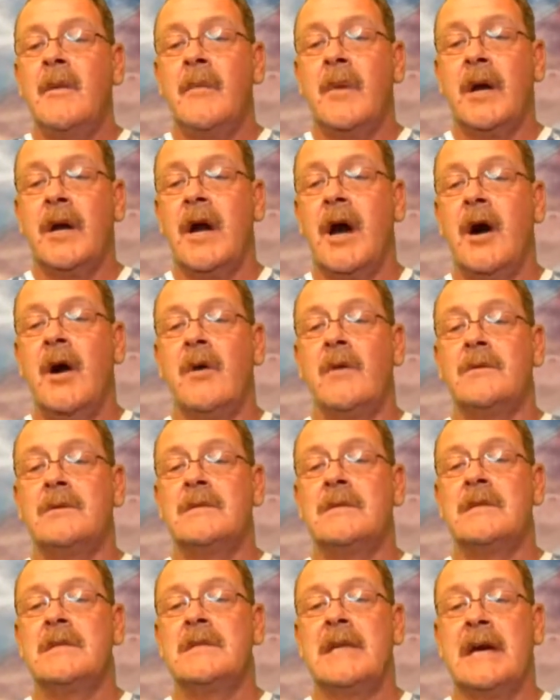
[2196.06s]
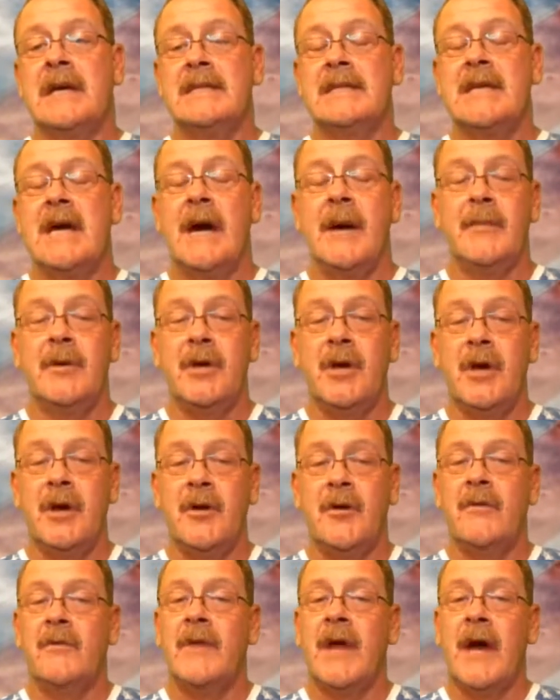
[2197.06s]
Because that time of
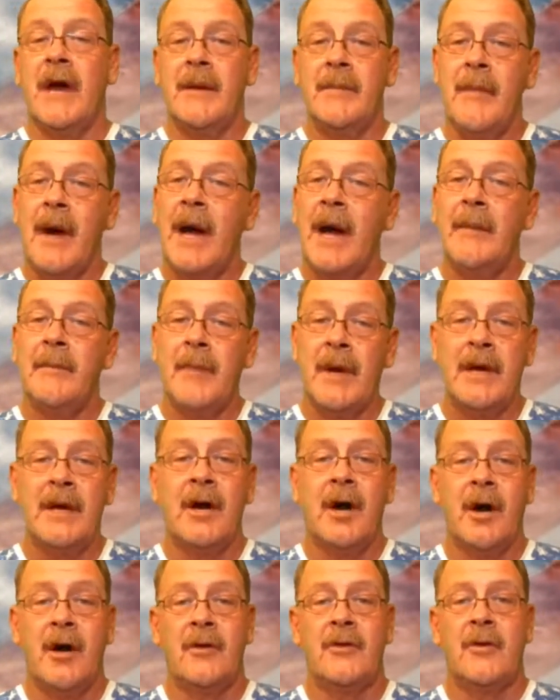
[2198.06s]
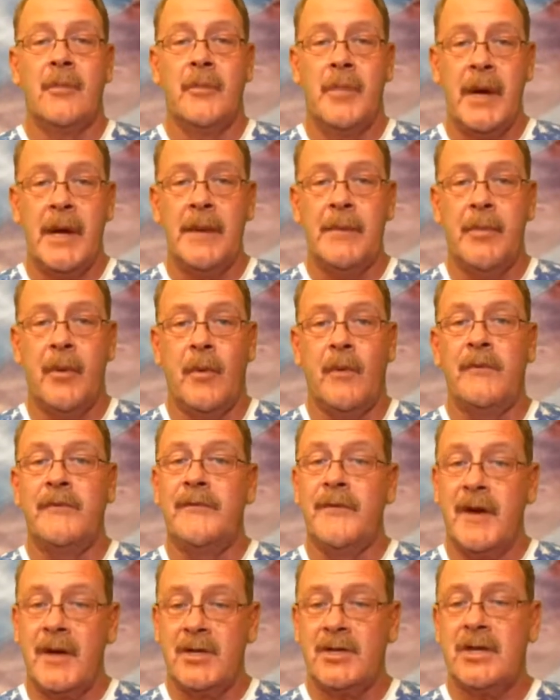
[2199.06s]
year, they might be other people
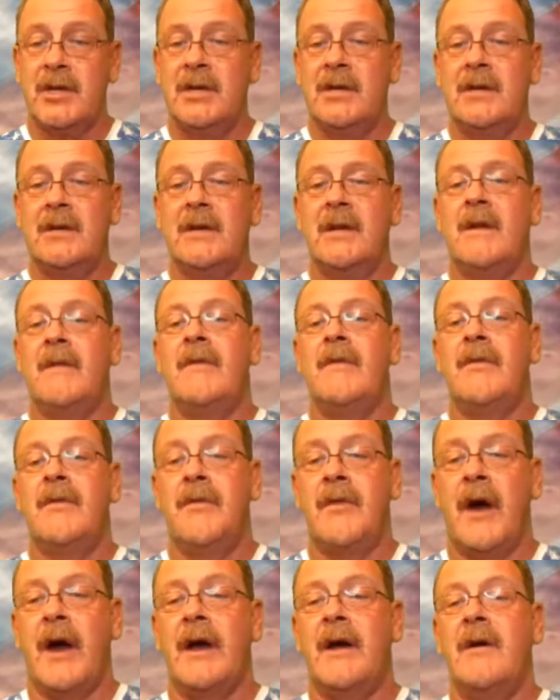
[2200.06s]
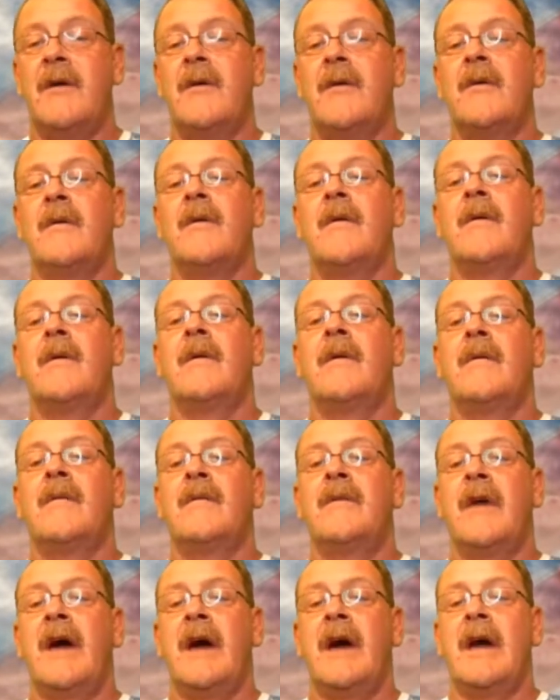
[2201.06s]
fishing there
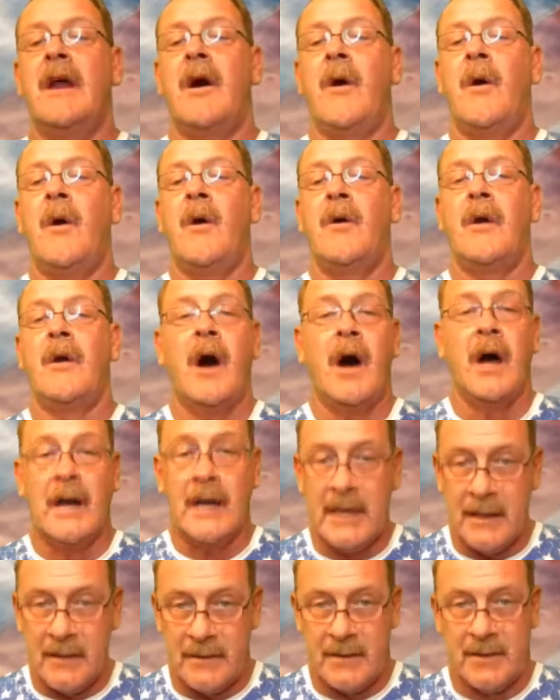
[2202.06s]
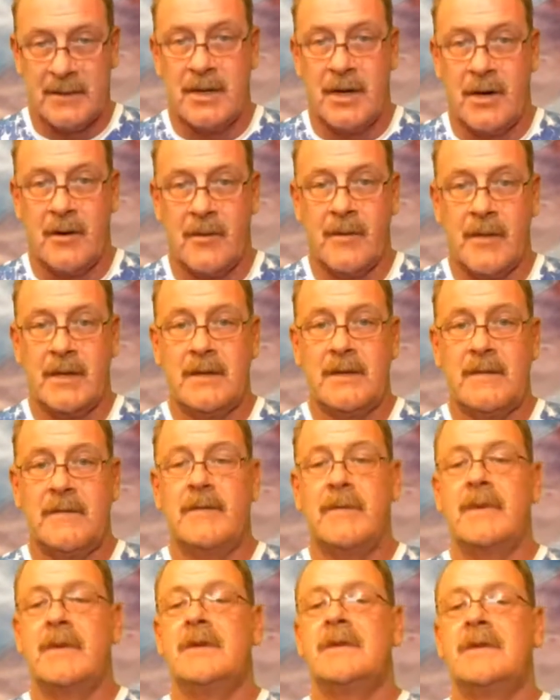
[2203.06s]
that are not in the tournament.
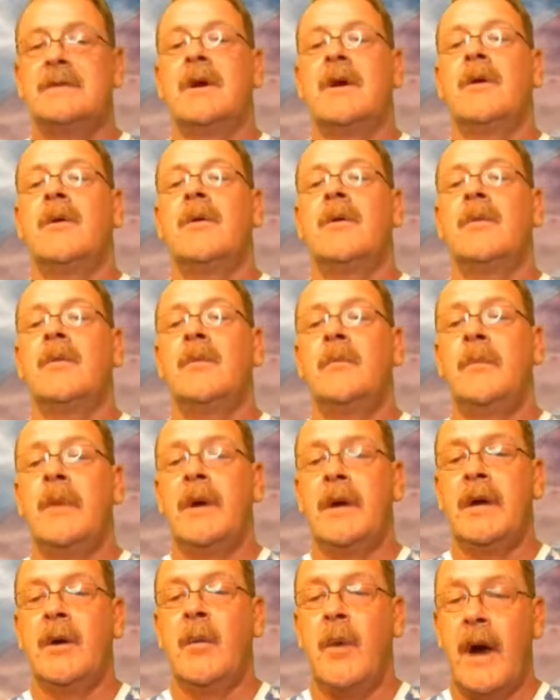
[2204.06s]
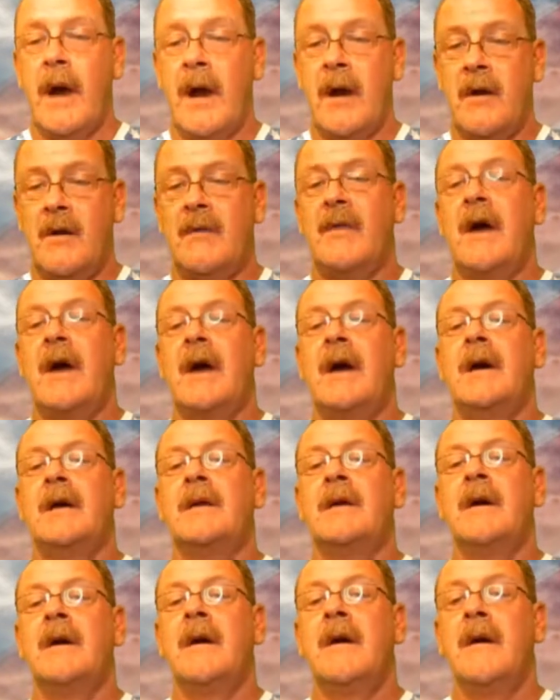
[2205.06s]
So be aware of that.
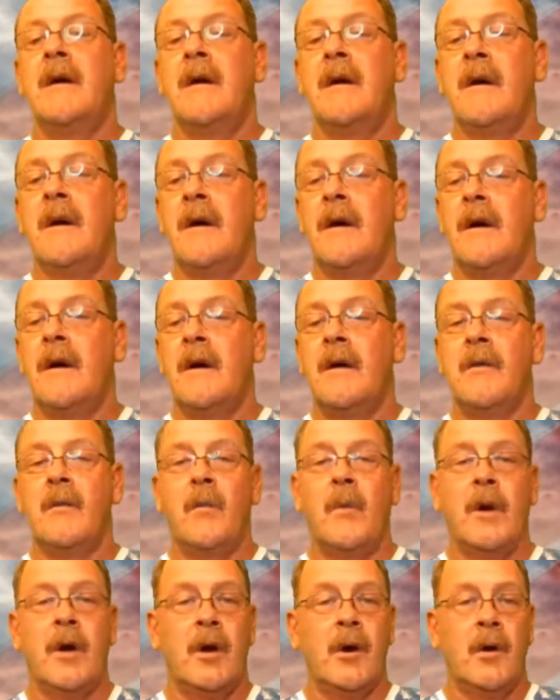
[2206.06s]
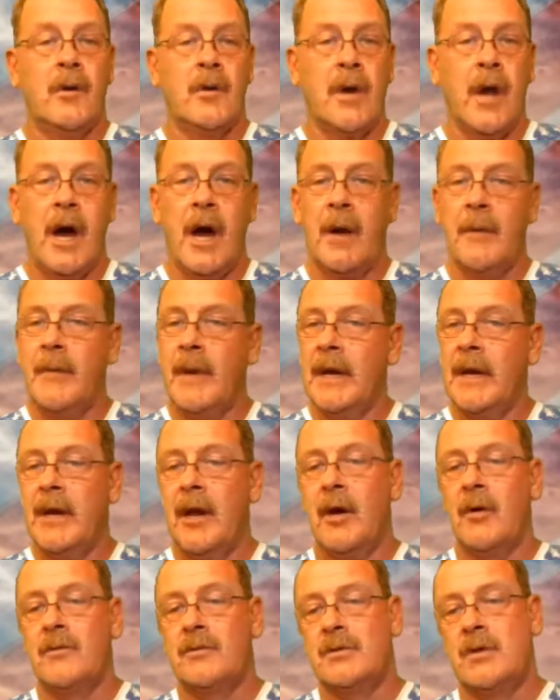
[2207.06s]
Will not be
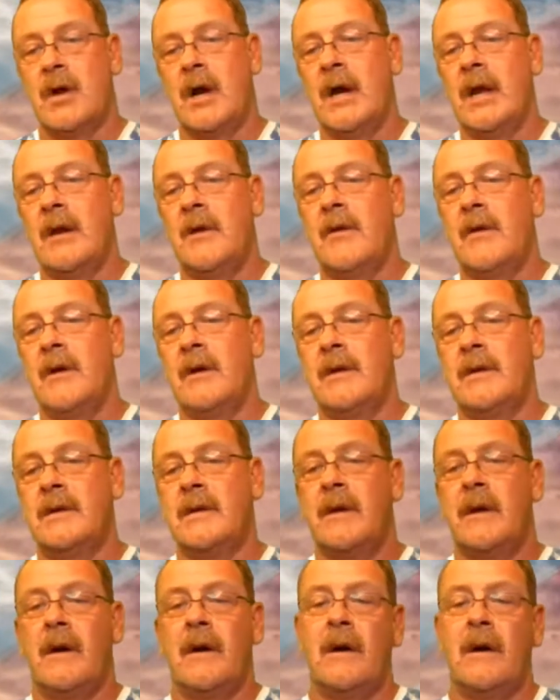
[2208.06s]
no trailering.